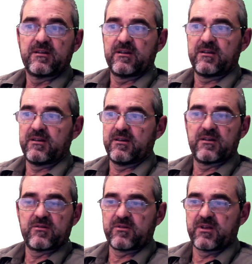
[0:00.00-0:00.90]
In
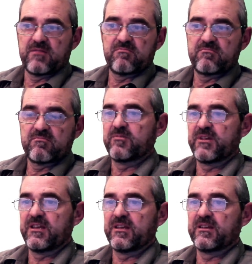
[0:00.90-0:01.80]
here, okay,
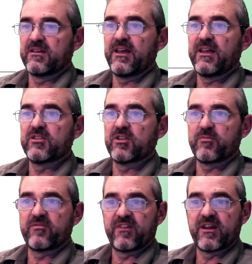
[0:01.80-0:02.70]
we end
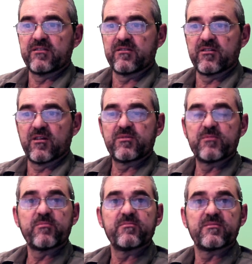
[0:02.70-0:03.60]
up finding the
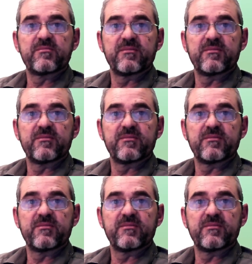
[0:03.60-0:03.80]
optimum,